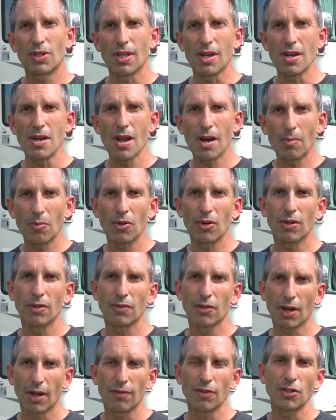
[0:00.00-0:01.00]
the number
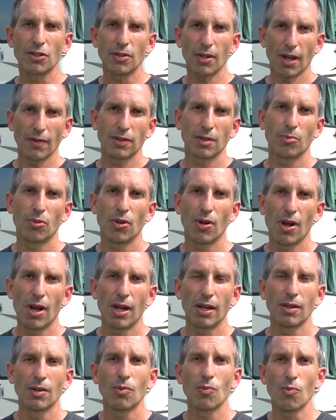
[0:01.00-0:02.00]
of covers you have to put
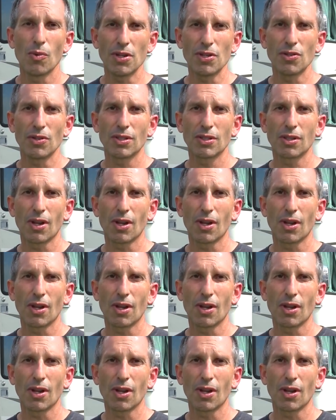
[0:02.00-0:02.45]
on when you